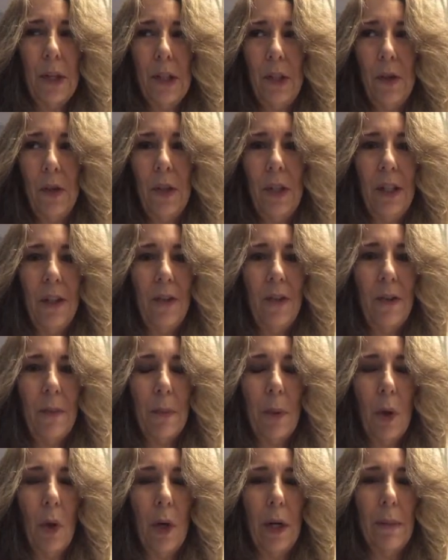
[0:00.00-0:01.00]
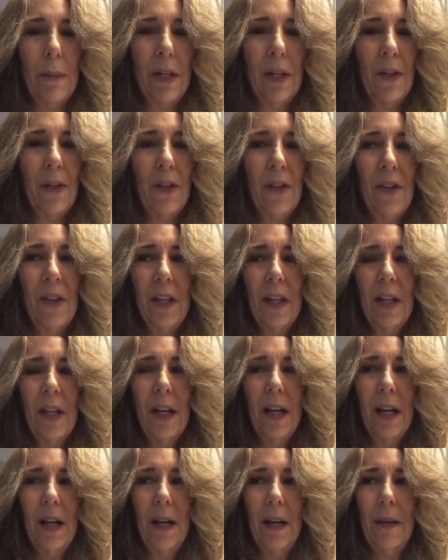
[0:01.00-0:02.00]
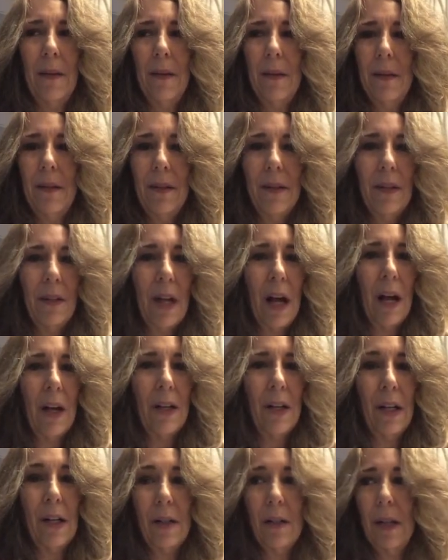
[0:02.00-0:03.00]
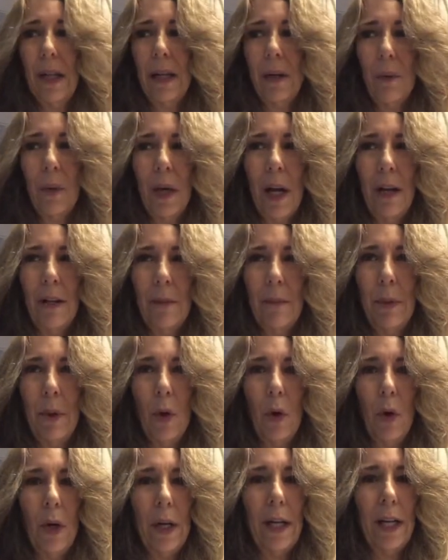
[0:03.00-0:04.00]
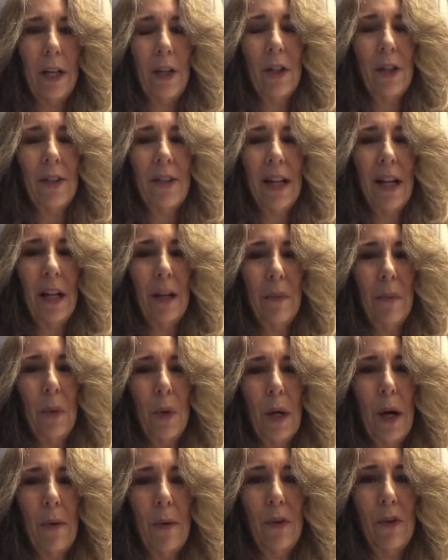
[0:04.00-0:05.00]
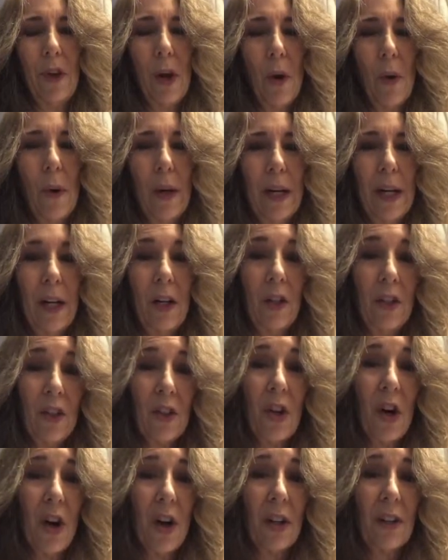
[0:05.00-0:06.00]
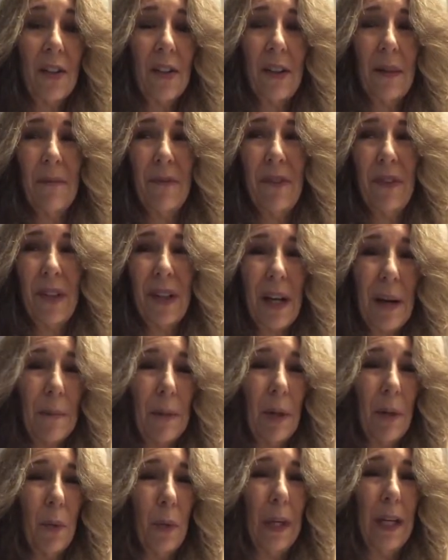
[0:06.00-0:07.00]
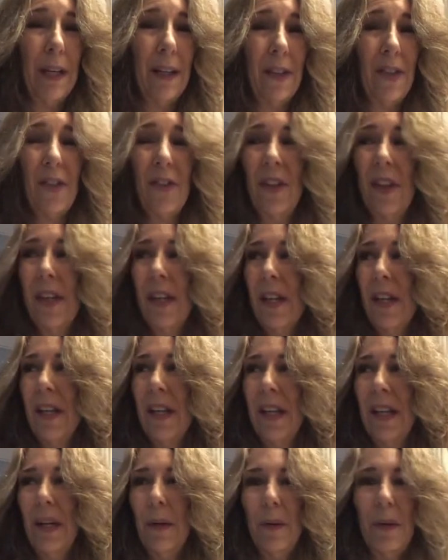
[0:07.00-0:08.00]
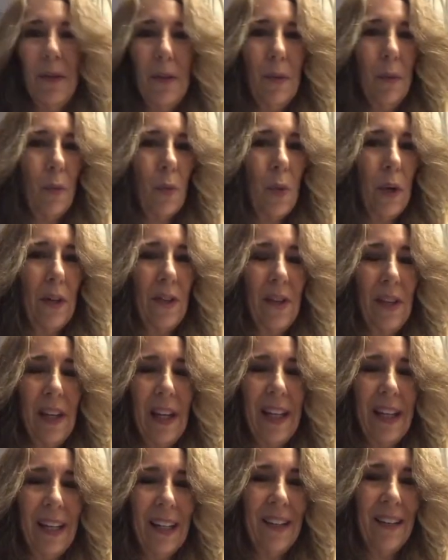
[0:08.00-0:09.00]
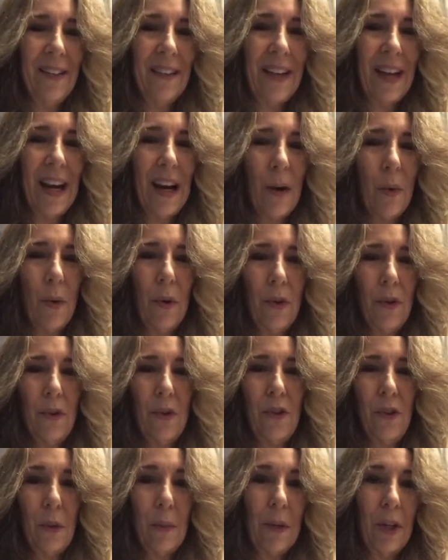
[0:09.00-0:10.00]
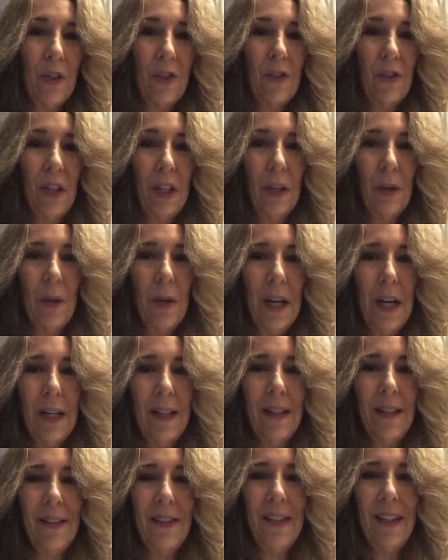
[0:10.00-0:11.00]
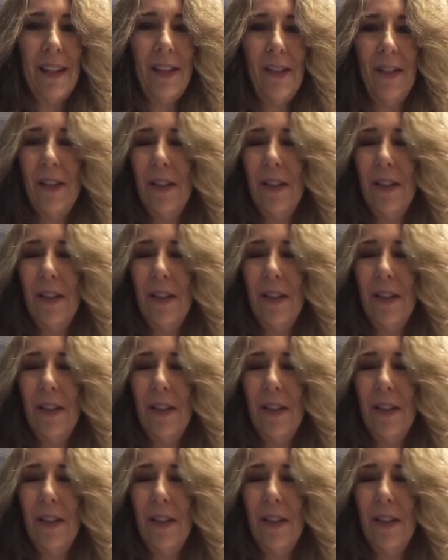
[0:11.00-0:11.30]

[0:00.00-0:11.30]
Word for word: duties deployments uh, not like when i deployed i couldn't tell them where i was going i couldn't talk to them for a couple of weeks it wasn't like it is now where there's so much internet and it's easy